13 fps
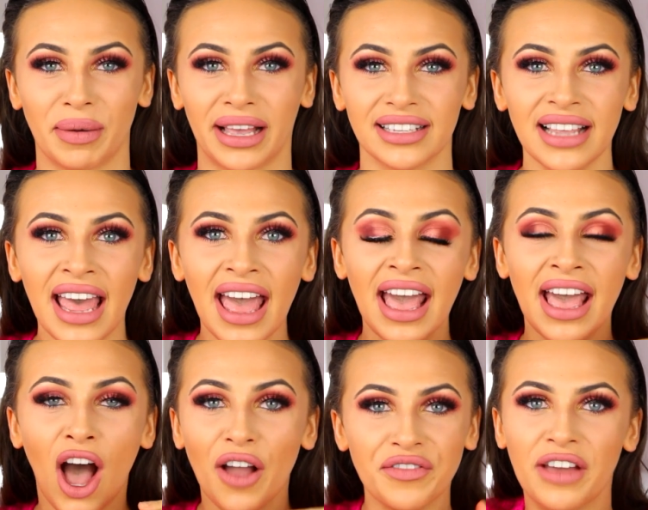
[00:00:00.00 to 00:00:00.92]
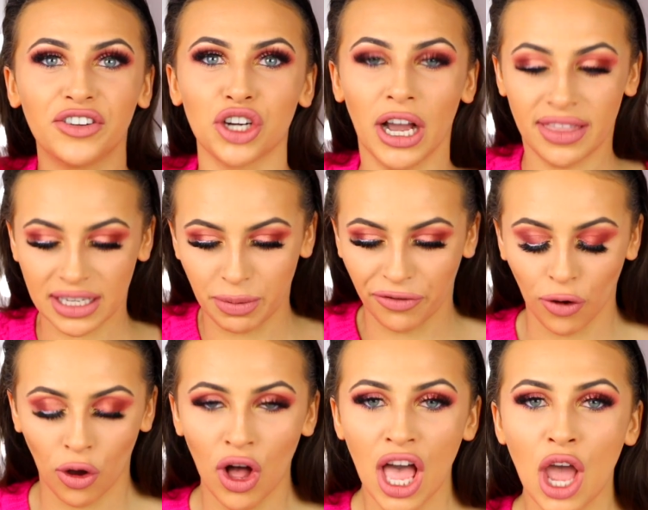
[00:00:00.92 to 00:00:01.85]
Because I've never tried this
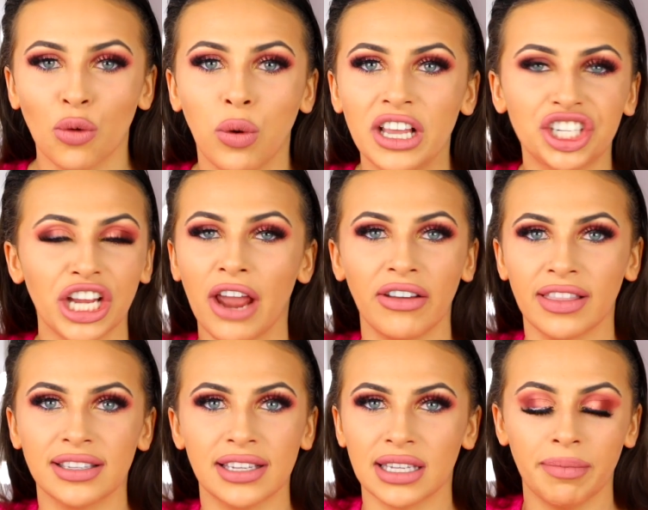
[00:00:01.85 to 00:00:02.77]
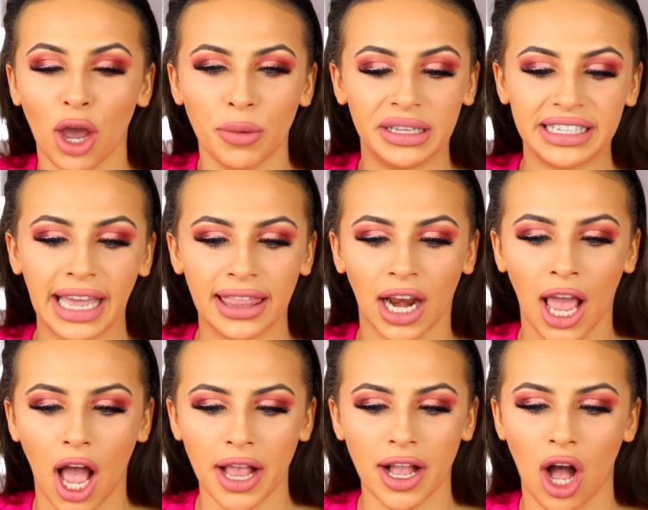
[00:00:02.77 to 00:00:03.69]
before. We're sharing this as a moment together.
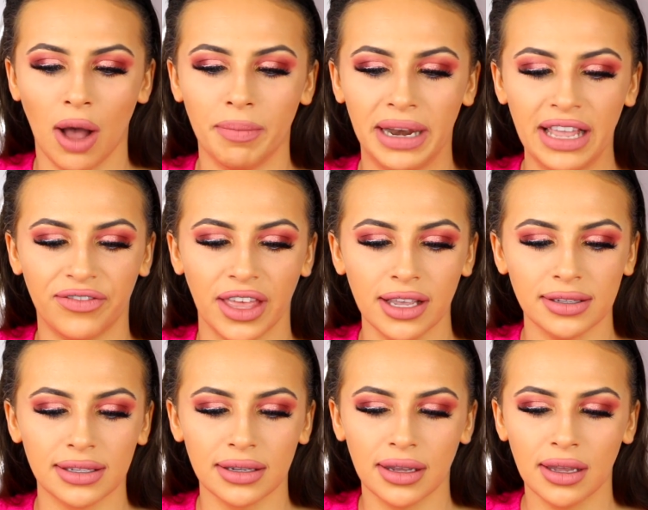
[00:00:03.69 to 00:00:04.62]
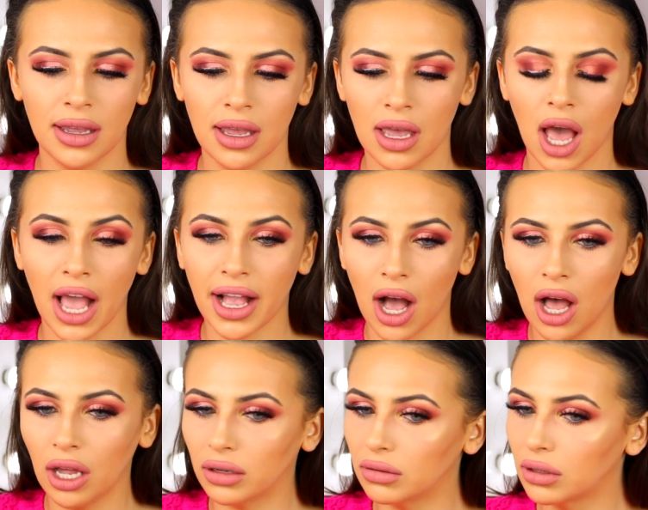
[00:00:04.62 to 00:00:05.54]
Like, I can't believe this. I
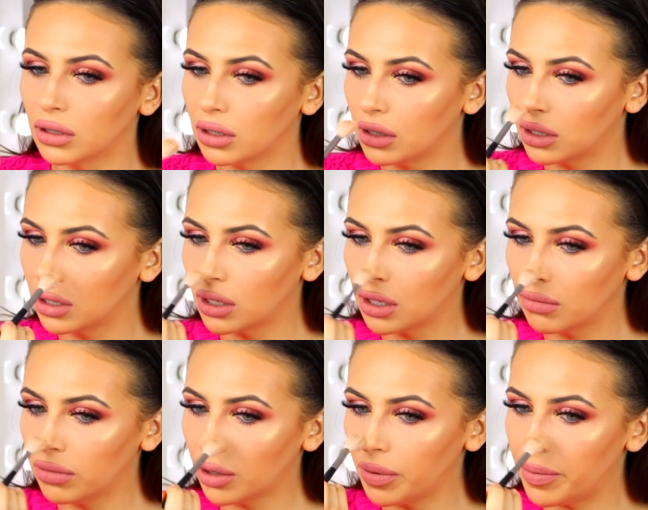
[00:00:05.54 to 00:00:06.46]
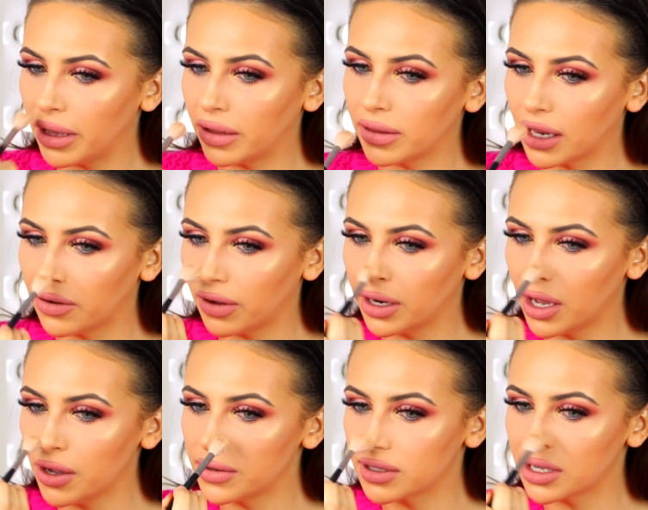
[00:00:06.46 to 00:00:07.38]
can't. Pop a bit on the end of our
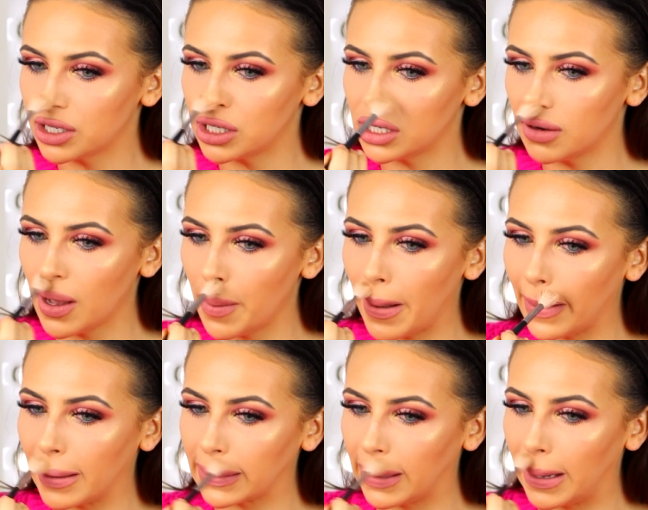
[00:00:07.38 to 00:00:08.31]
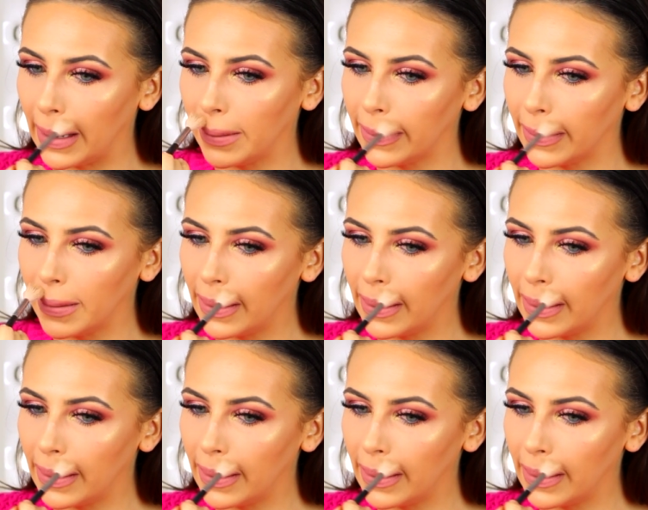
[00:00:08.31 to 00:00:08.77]
nose, because you know about this glow.